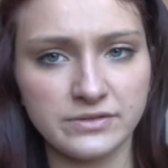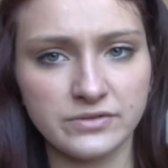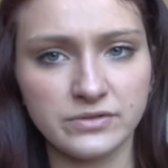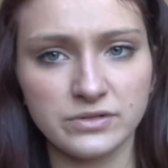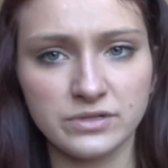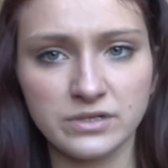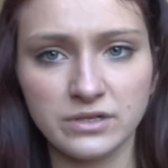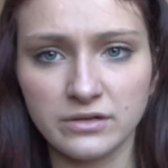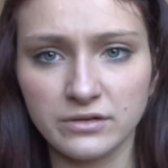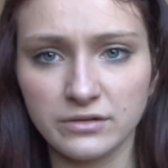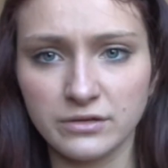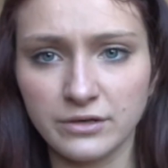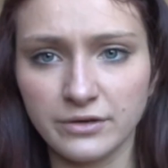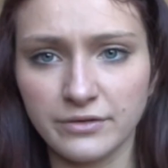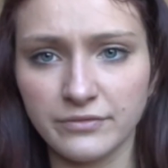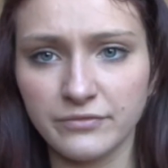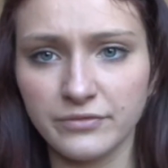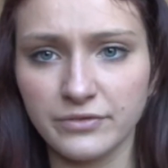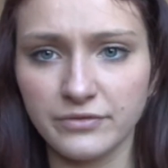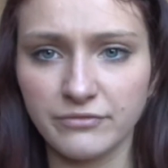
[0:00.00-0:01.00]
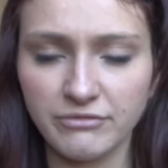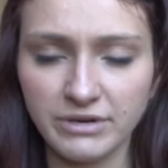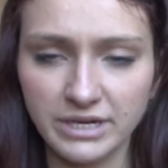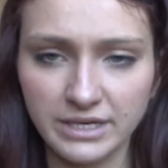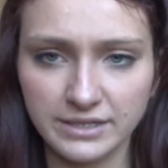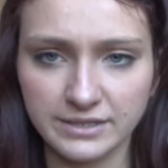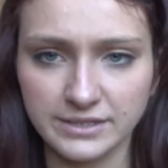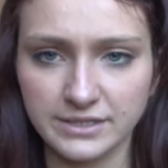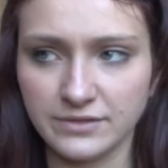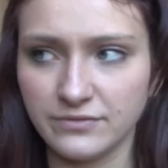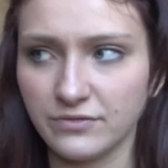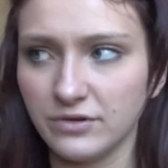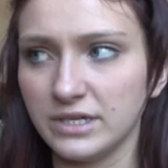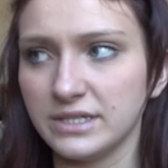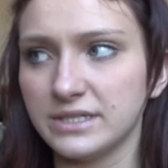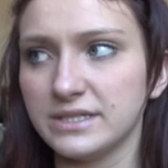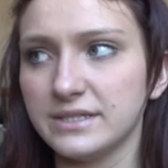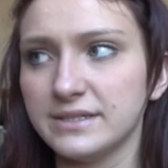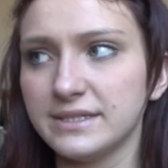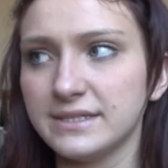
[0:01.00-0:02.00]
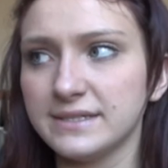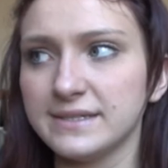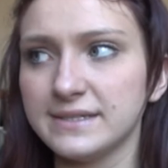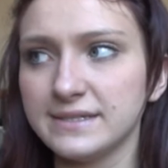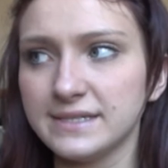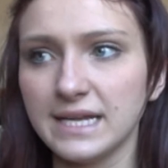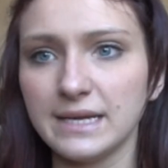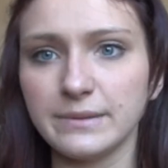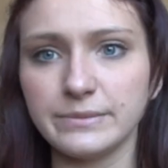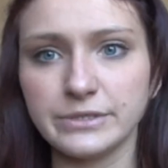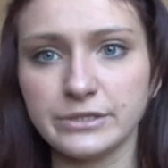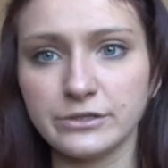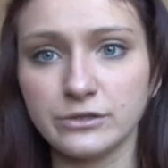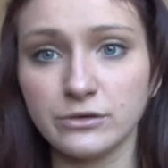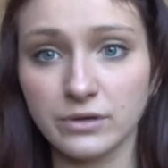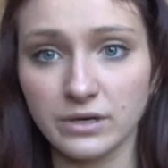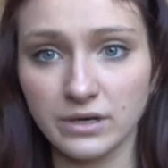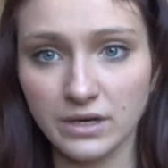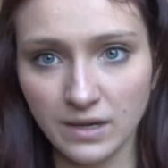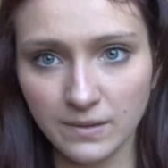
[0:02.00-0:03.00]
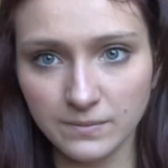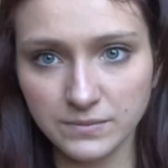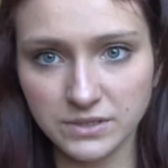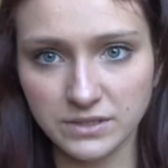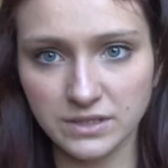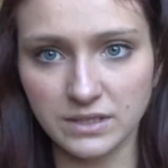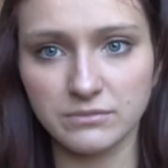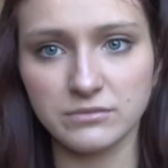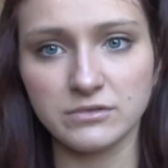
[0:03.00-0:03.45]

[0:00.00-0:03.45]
she was looking for the reader's advice. This is the same. She's looking up to them.